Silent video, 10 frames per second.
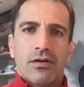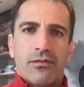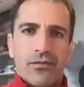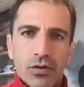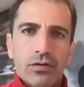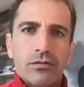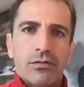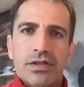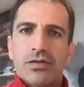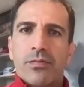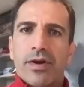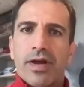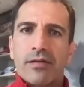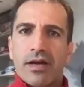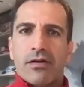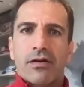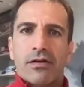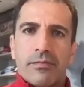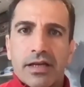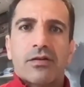fuel, which is supplied by our
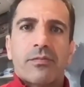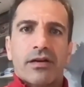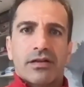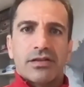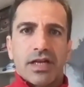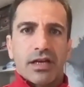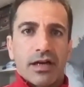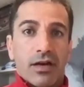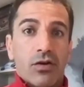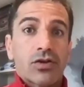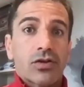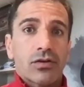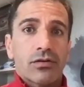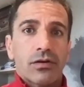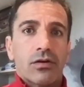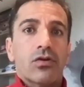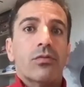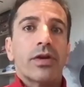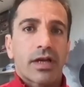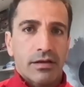technical partner Shell, and also
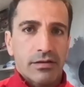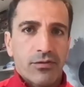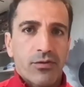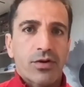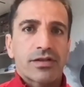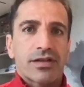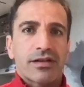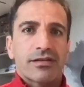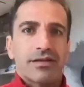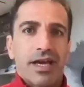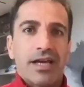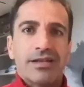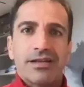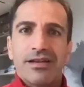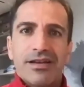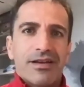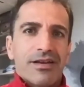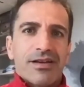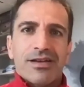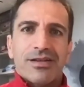lubricants. Of course, the engine,
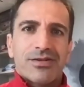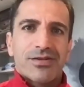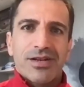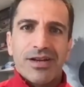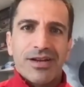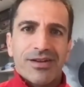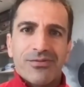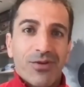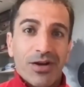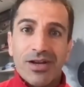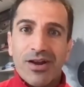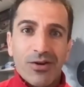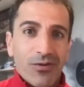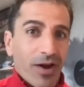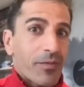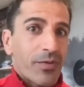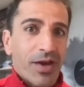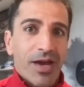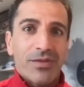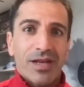it's running a lot of
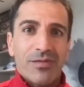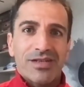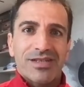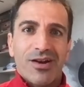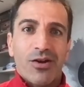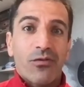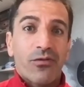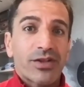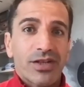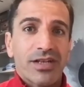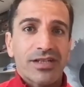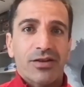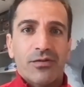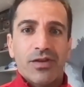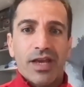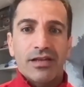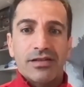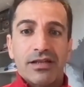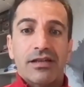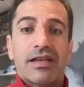RPM. That means a lot of friction inside of the
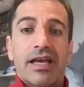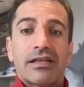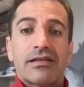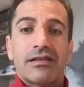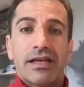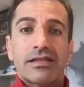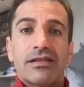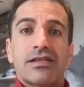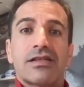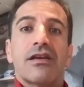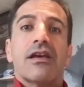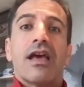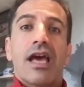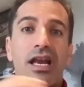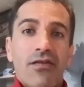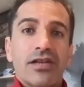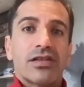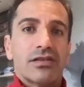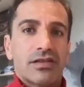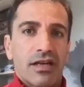engine. Does this
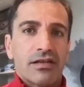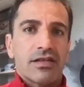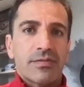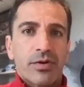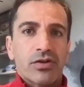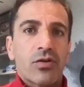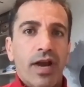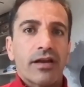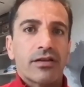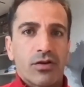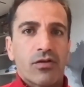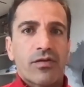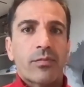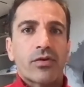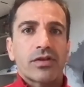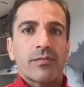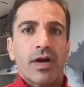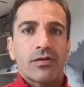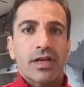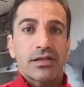elevation change, this particularity of
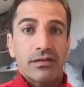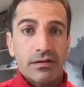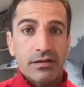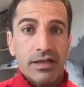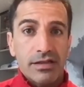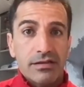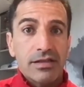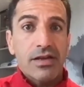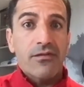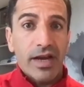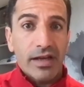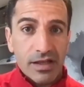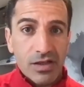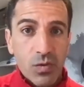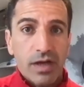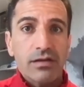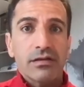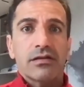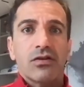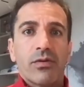Portimão, does this affect as
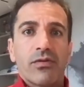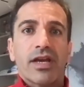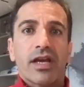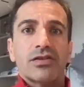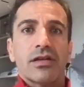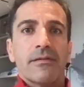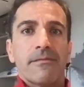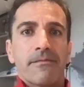well the lubrication?